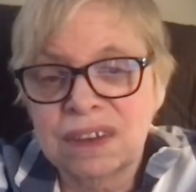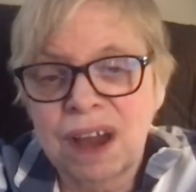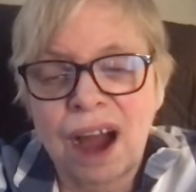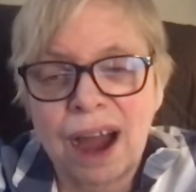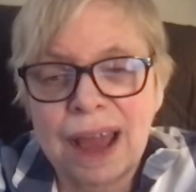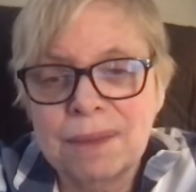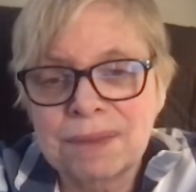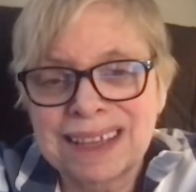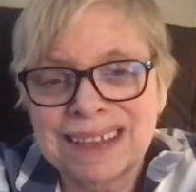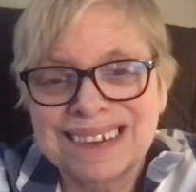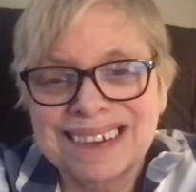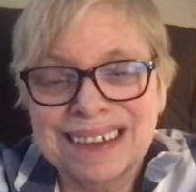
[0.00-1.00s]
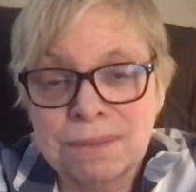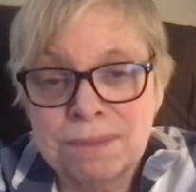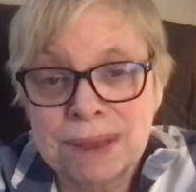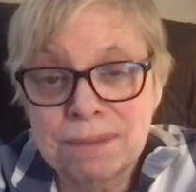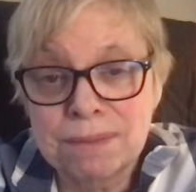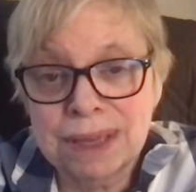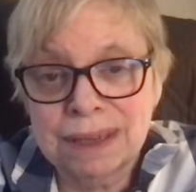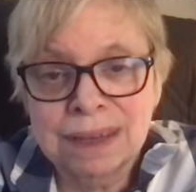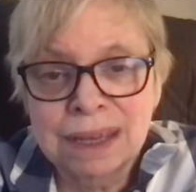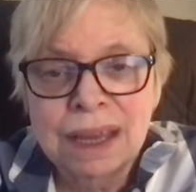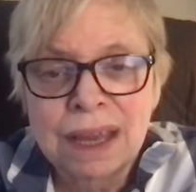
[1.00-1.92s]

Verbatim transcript: time commitment